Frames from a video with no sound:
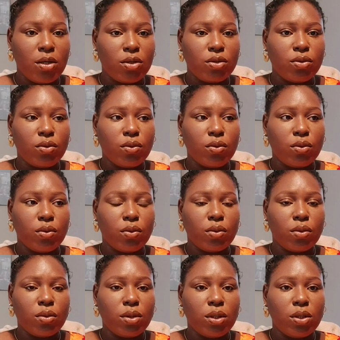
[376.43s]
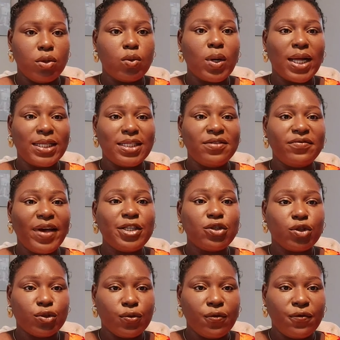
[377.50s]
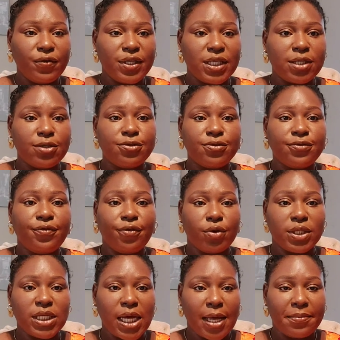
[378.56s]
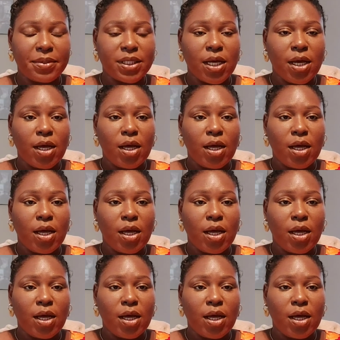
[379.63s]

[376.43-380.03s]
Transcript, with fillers: So you can divide your school fees into four times.